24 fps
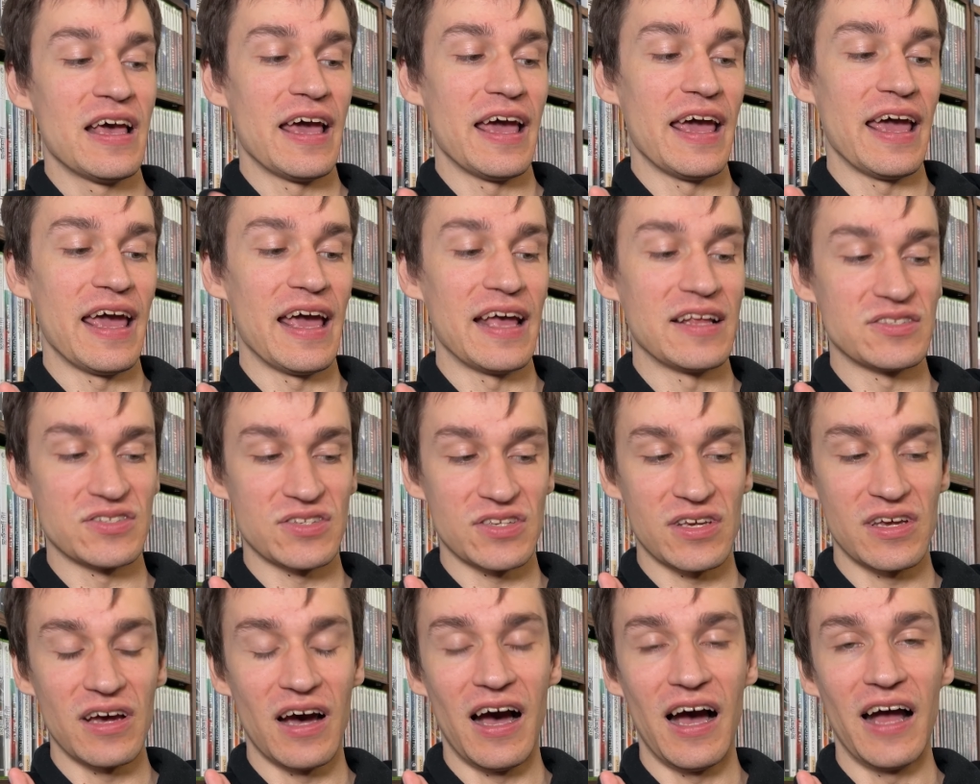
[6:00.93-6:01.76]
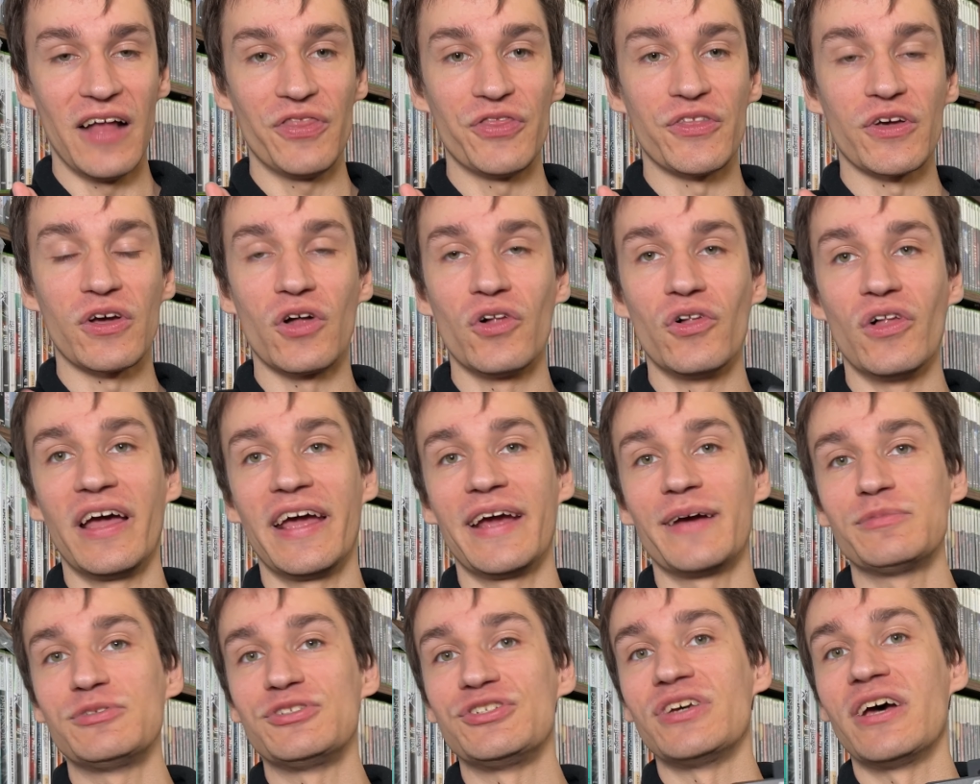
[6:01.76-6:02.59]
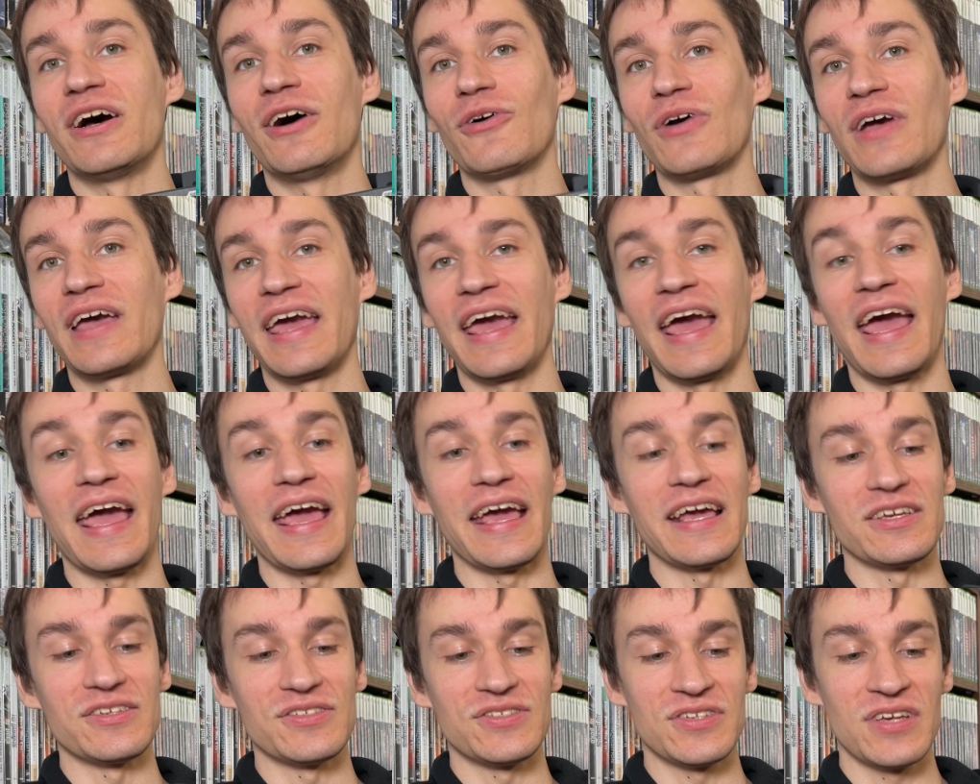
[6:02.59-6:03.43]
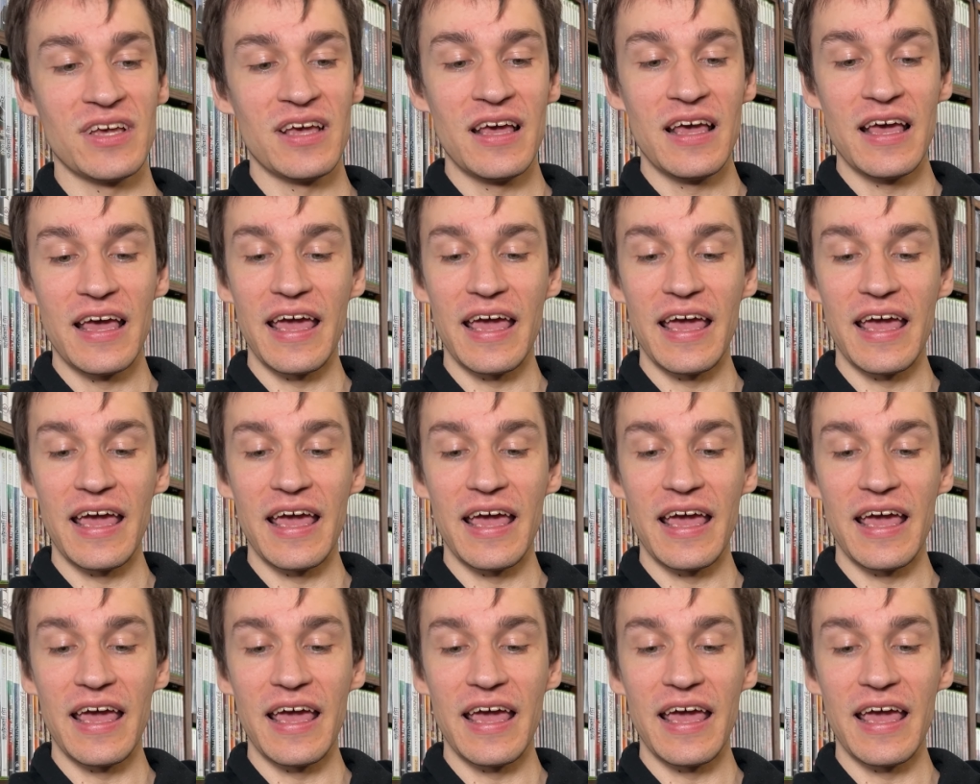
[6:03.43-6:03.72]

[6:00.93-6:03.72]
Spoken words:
It's got the clamshell case.